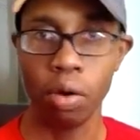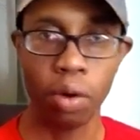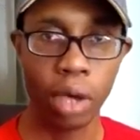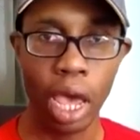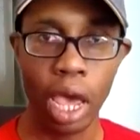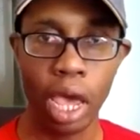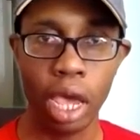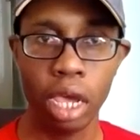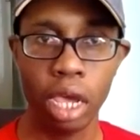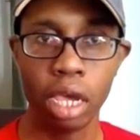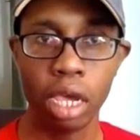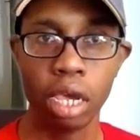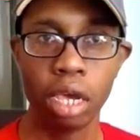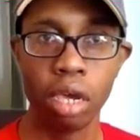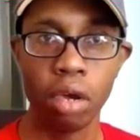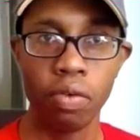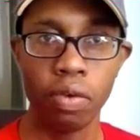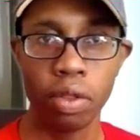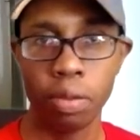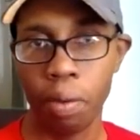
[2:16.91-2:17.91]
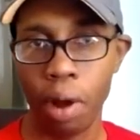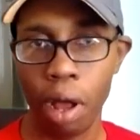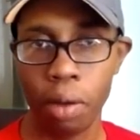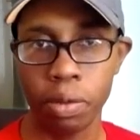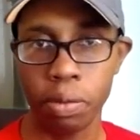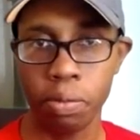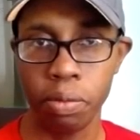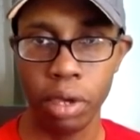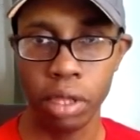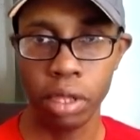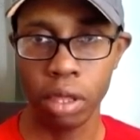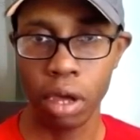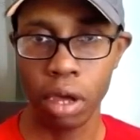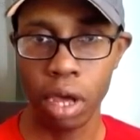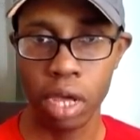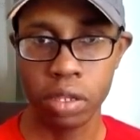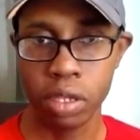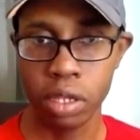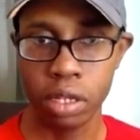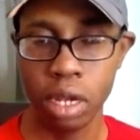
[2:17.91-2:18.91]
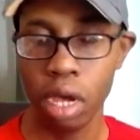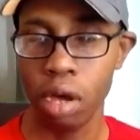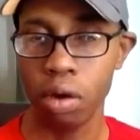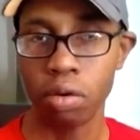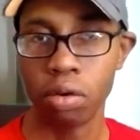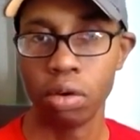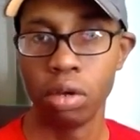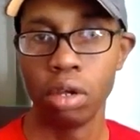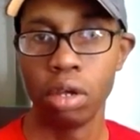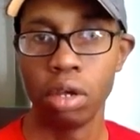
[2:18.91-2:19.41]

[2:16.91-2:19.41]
okay for the problem to be there. I said no.